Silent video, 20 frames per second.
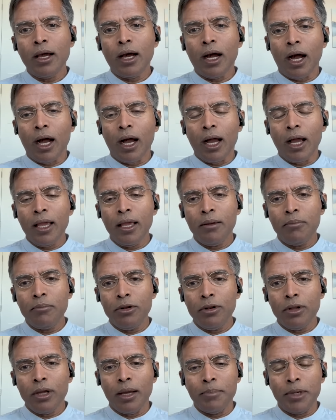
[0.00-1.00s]
I
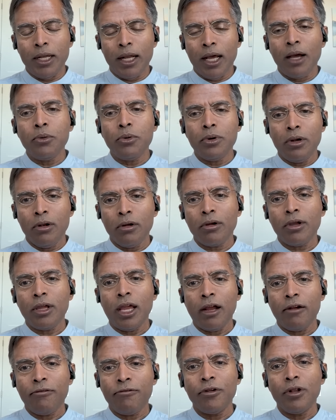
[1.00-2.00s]
would look
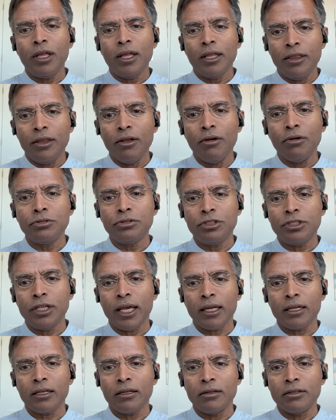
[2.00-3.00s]
carefully at those
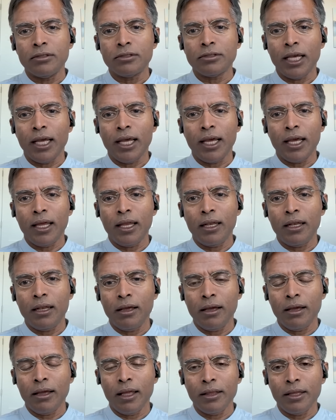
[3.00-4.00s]
sectors and
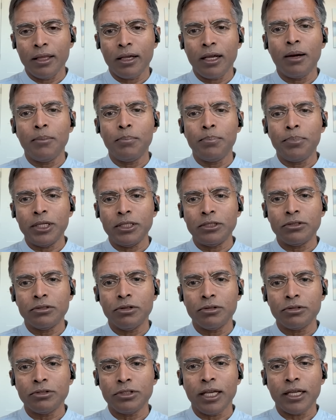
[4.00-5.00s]
the companies in
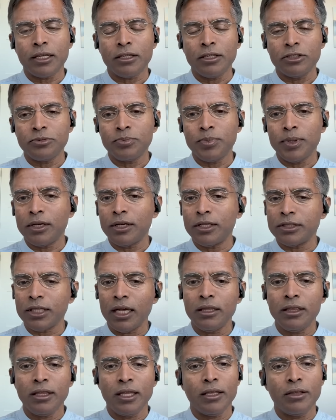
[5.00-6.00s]
those sectors, because
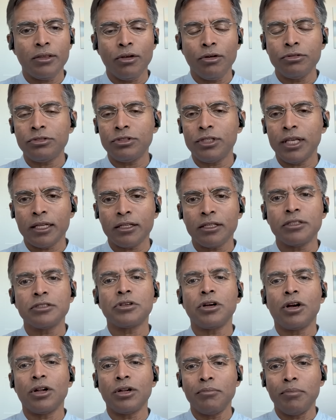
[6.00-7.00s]
I think those sectors
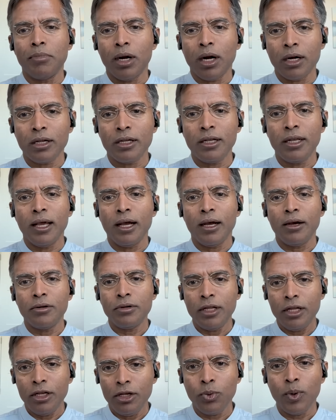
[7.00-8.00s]
got marked
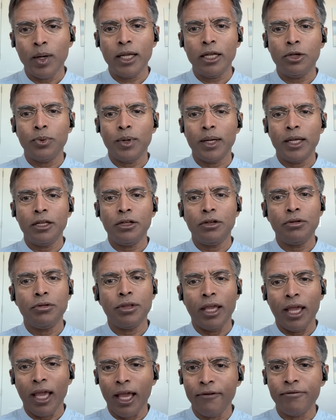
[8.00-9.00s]
down in 2022.
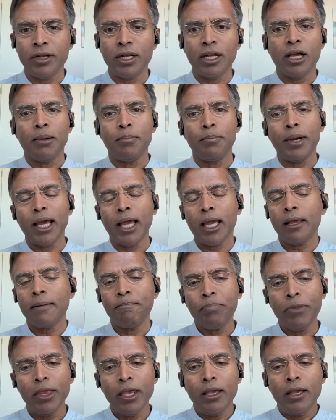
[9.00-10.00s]
They haven't come back.
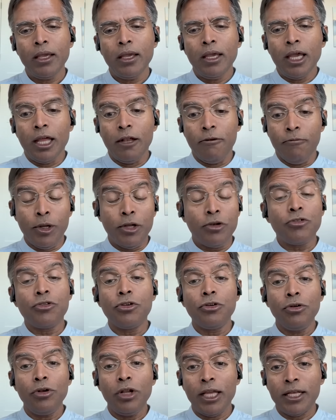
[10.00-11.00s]
And if we
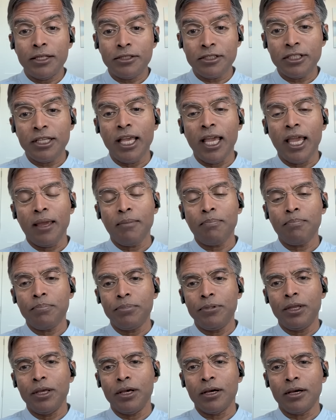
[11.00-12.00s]
truly escape
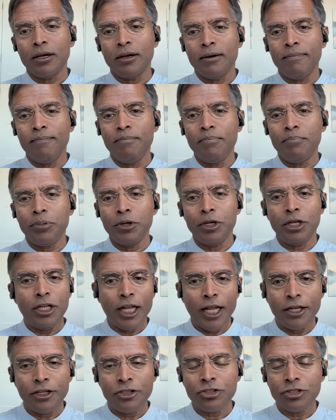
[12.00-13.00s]
the
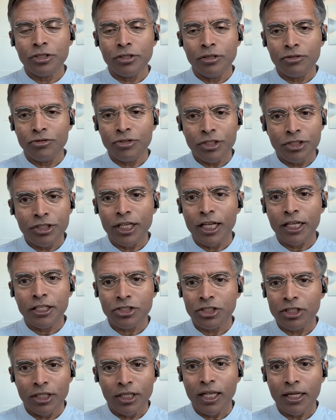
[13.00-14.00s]
potential
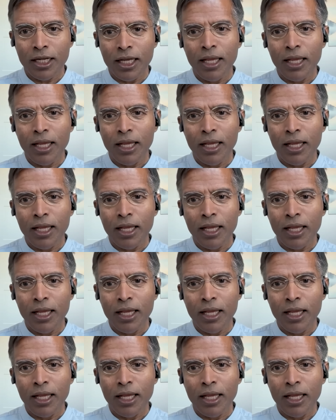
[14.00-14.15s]
recession that